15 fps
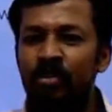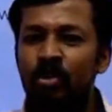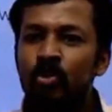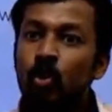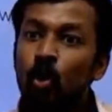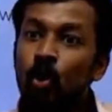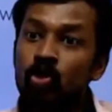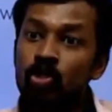
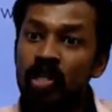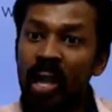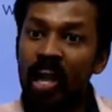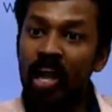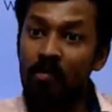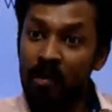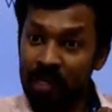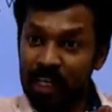So
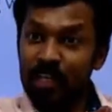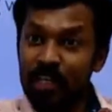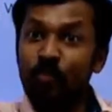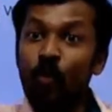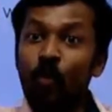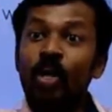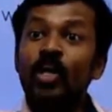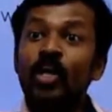same it is
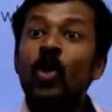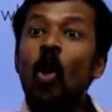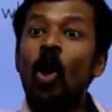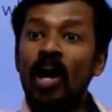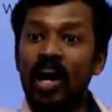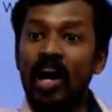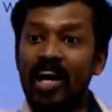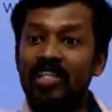for
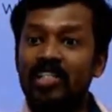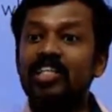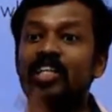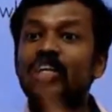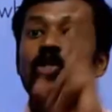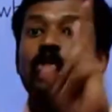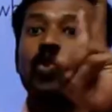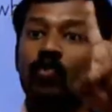longer days, is
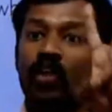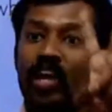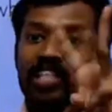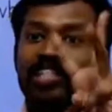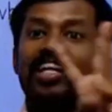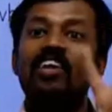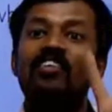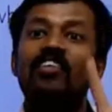it 2 weeks,
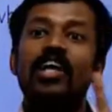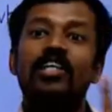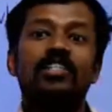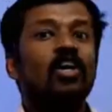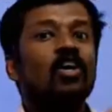3 weeks?